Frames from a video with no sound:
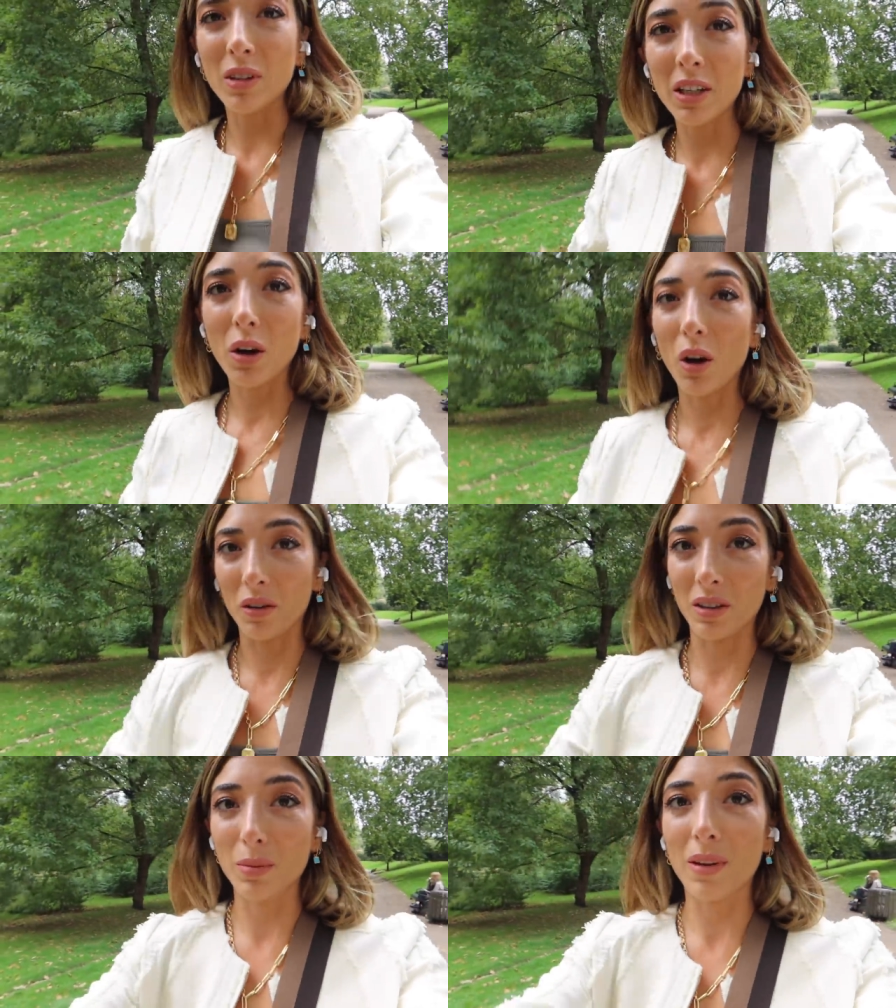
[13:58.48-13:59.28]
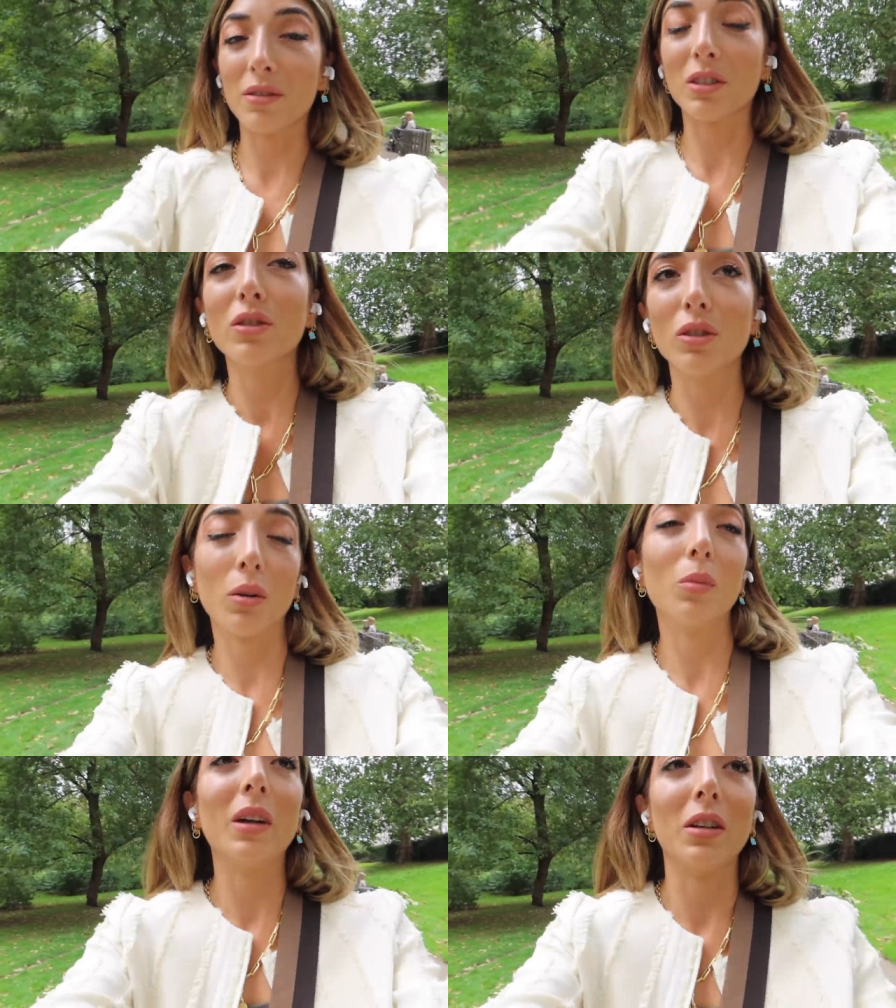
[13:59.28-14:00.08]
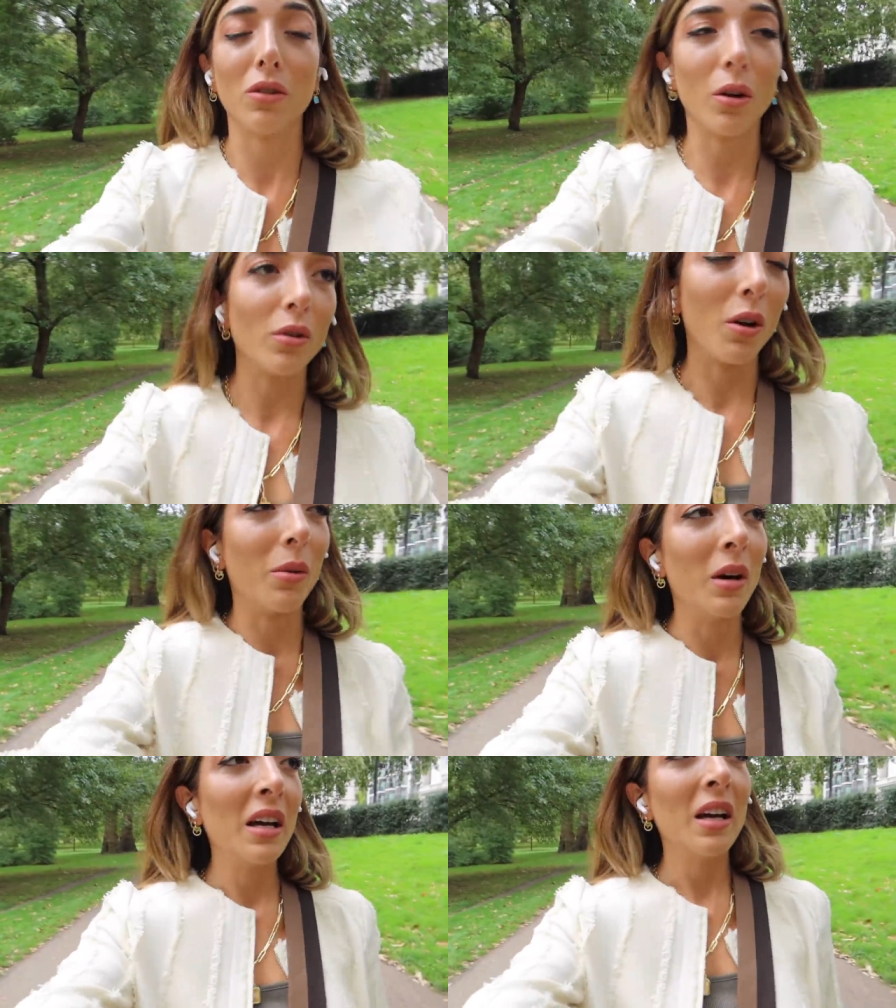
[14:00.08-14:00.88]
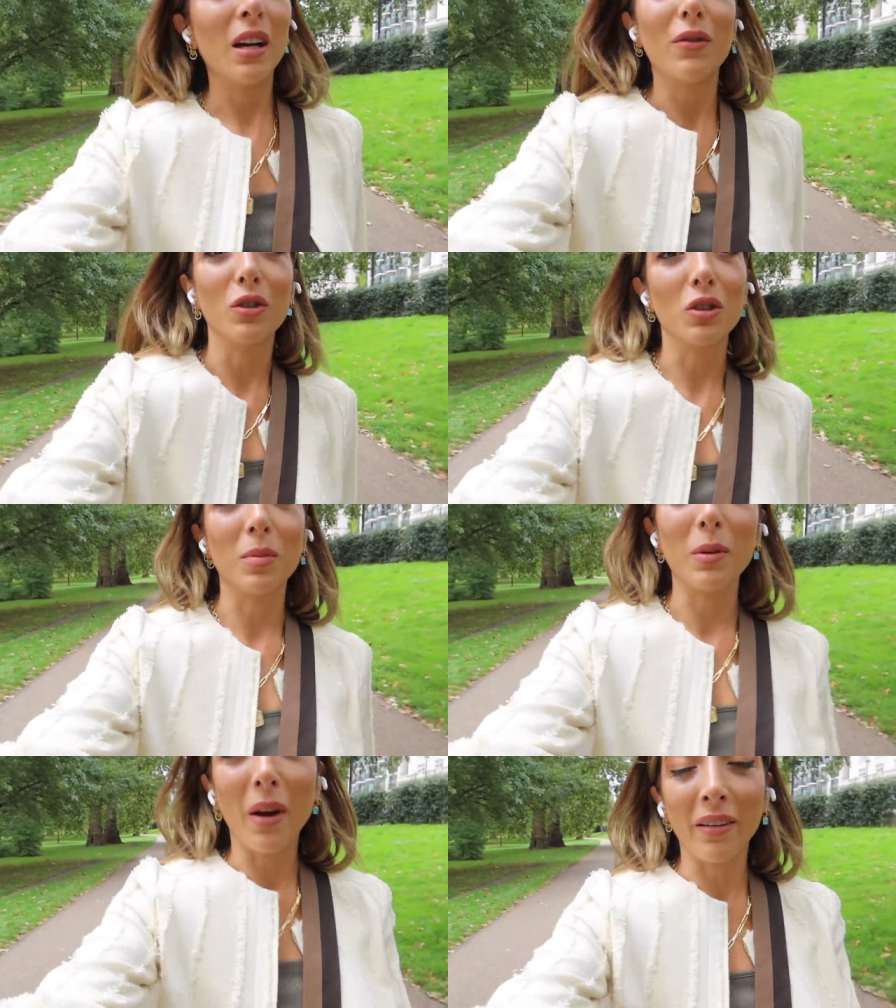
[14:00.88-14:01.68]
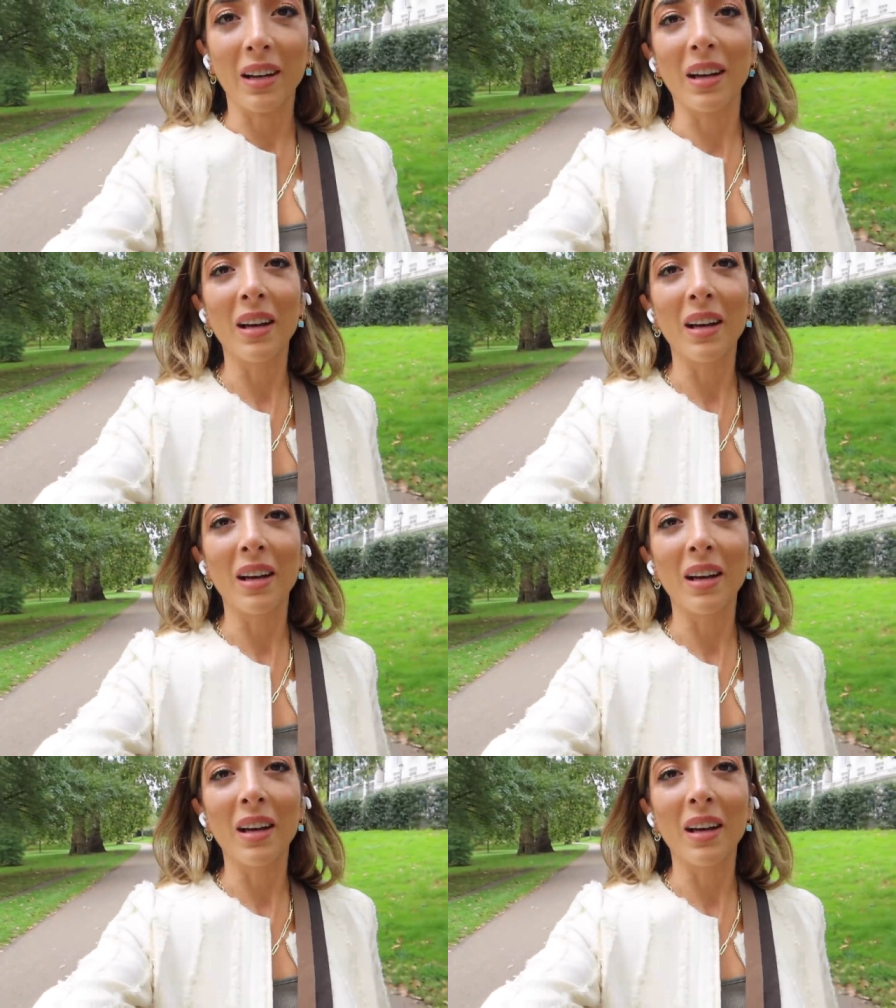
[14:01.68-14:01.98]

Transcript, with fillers: really hot this weather is so weird you don't know if you should be wearing